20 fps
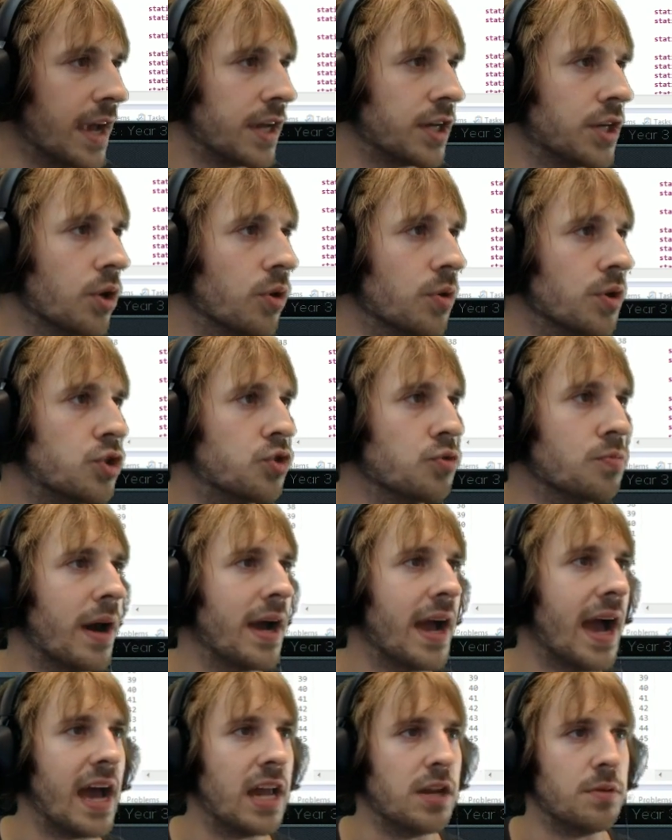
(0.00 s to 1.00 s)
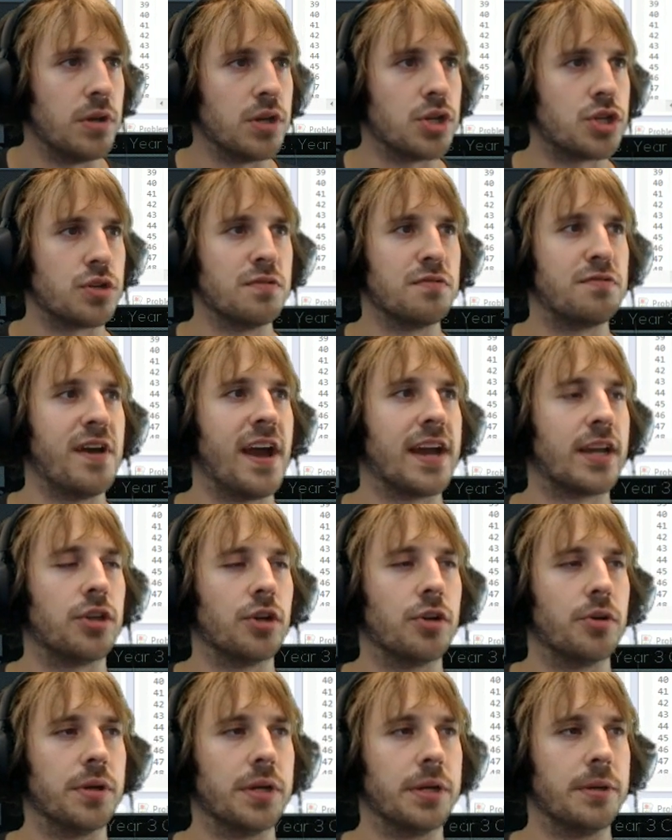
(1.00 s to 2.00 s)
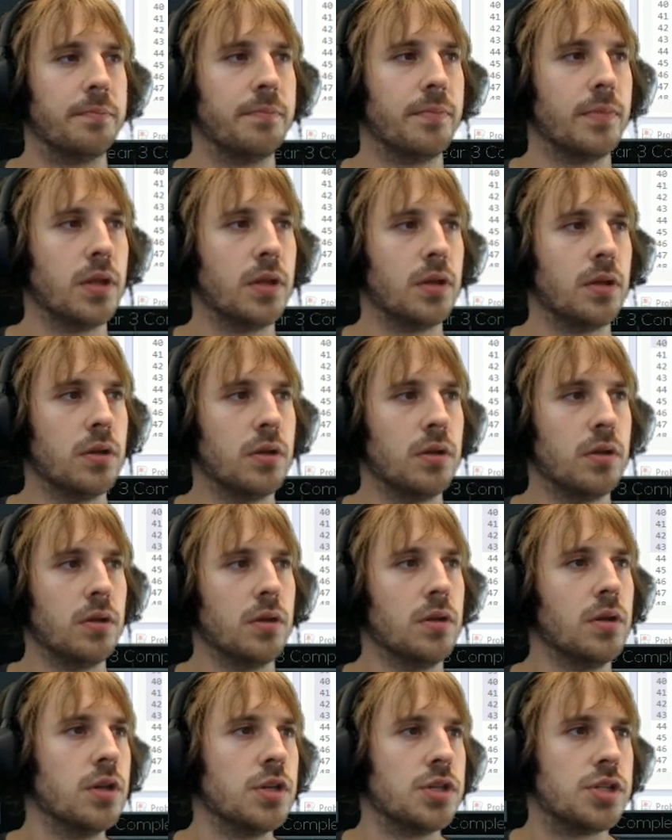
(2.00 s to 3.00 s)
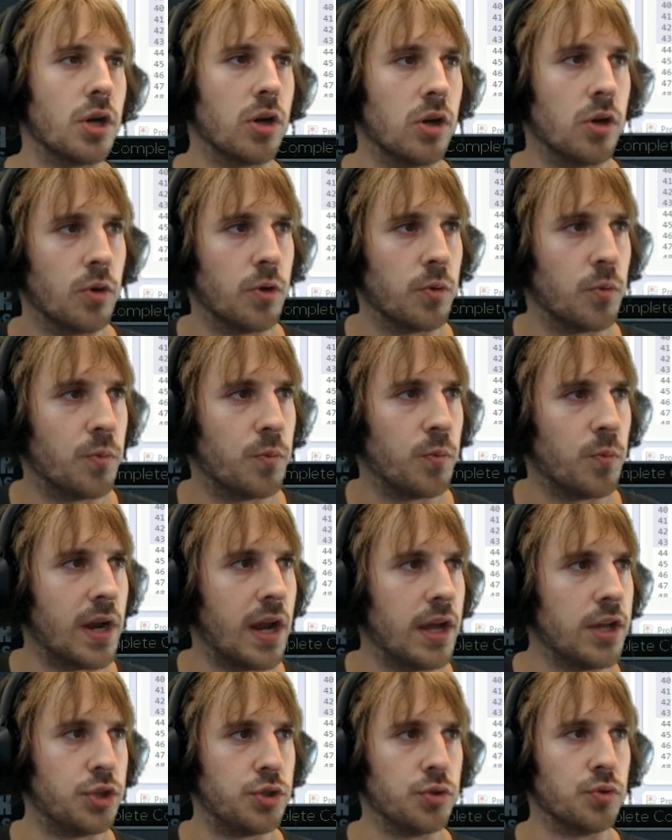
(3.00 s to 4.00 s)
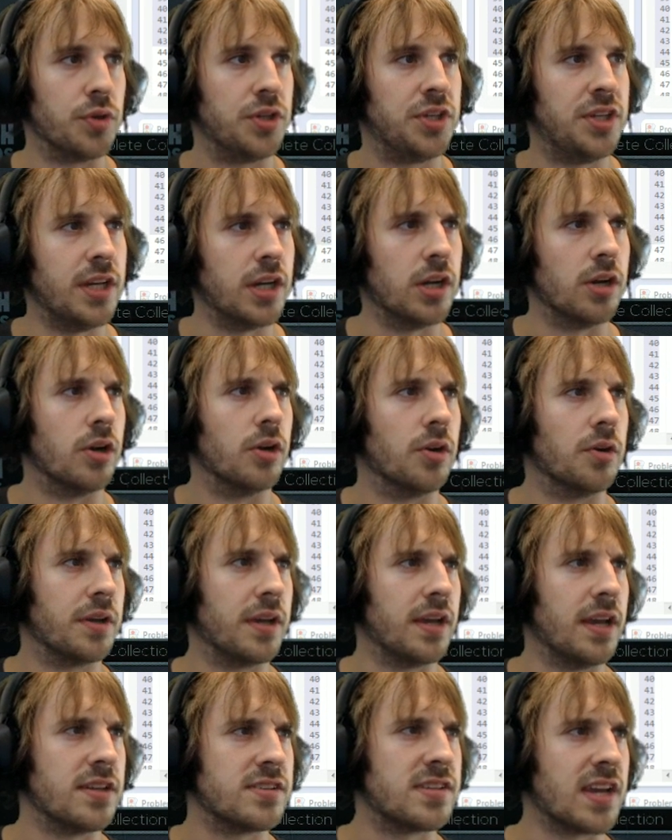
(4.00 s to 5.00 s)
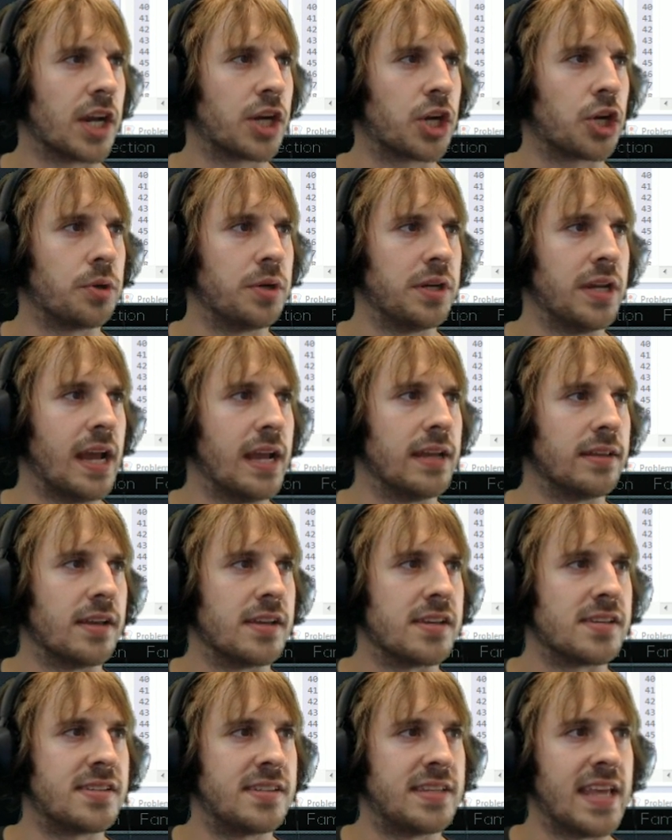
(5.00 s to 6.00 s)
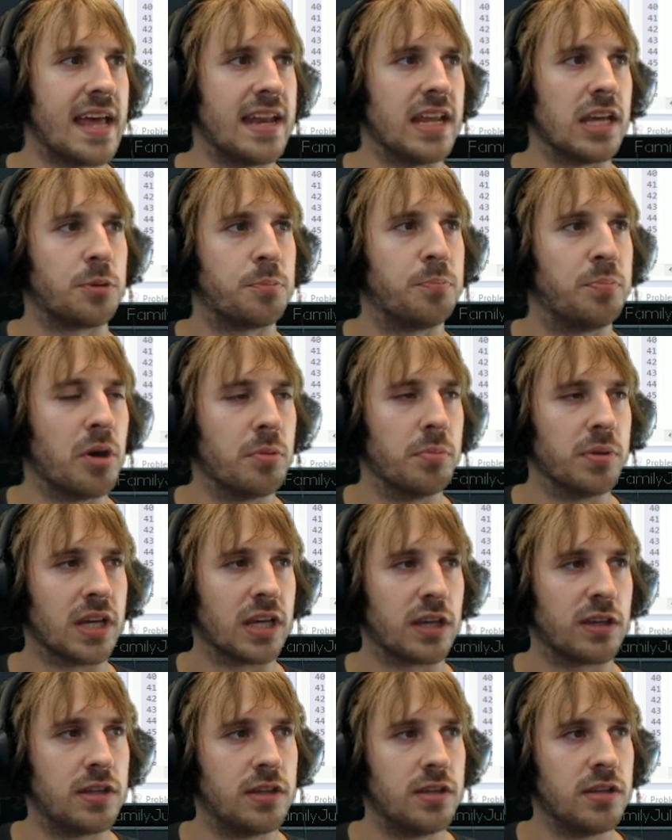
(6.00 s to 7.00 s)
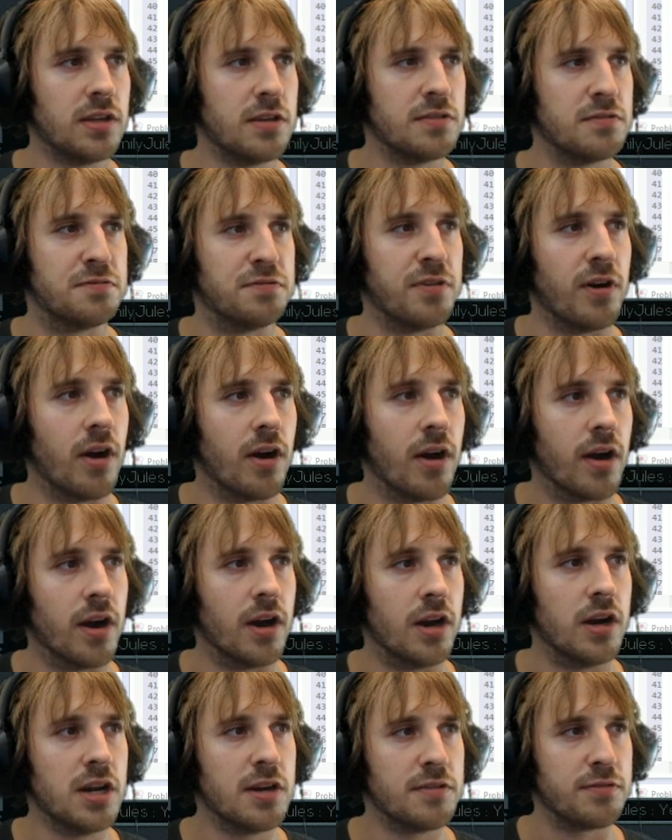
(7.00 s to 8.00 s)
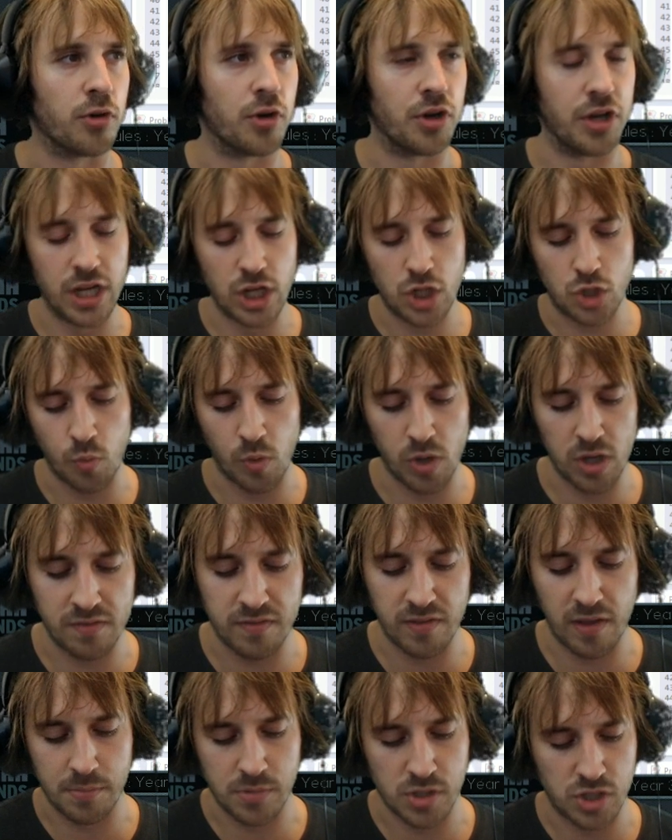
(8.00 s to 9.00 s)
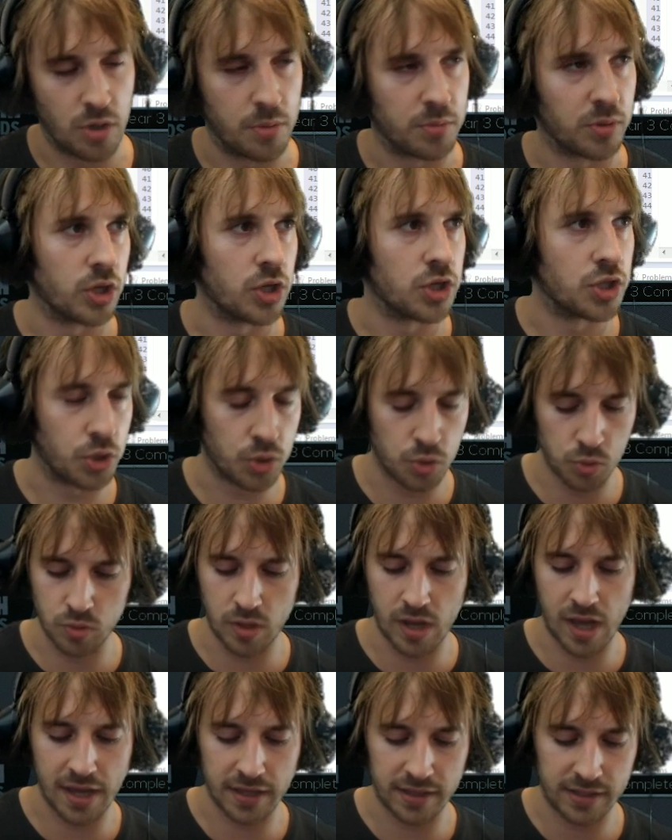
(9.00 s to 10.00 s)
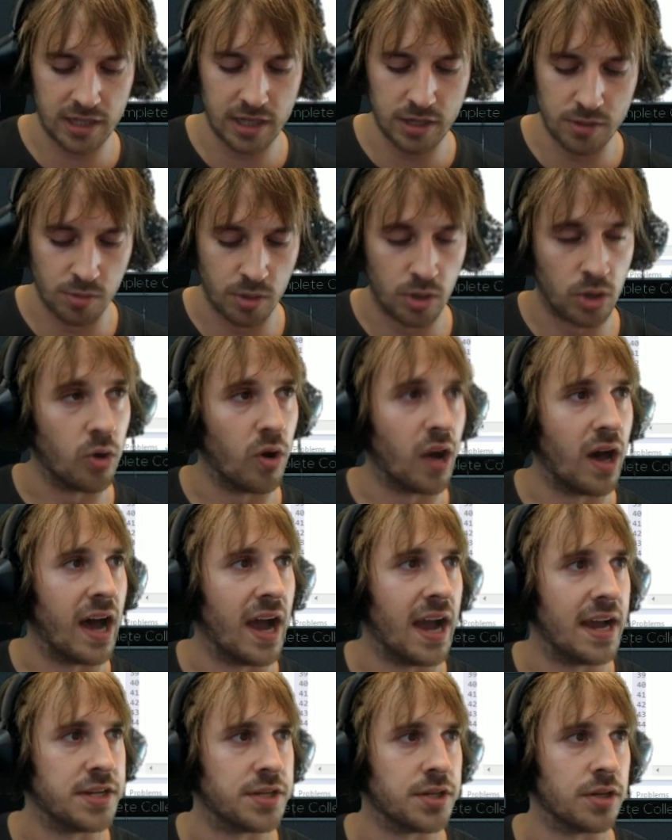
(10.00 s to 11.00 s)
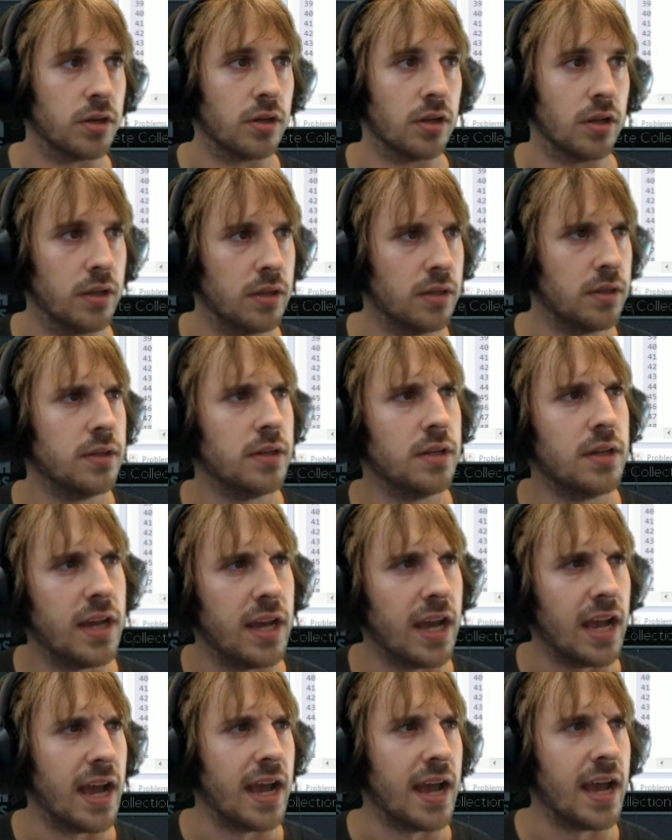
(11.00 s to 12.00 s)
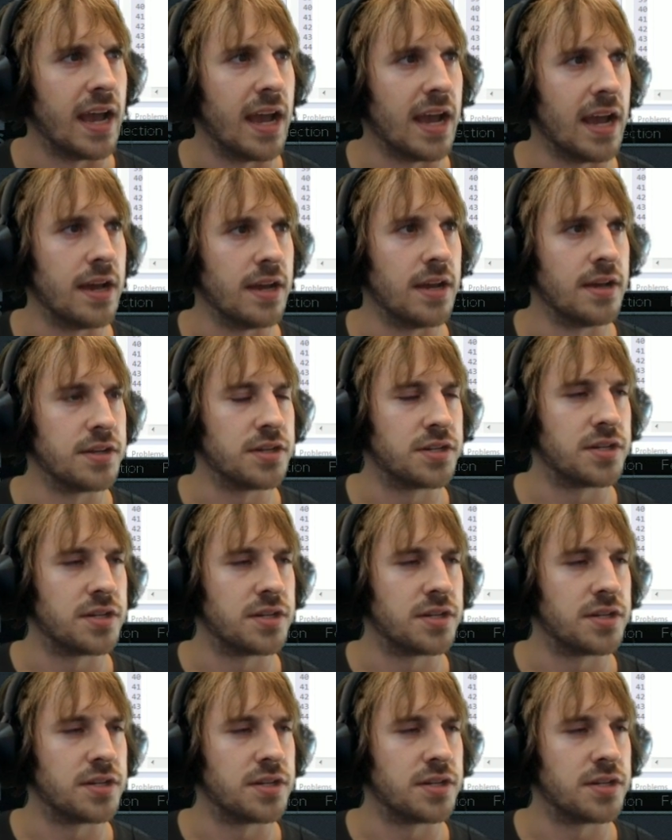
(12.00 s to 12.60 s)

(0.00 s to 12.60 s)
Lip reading: go into my animation factory. So what I do here is I create a static public var for each one of them. So I'm gonna do like hero idol, and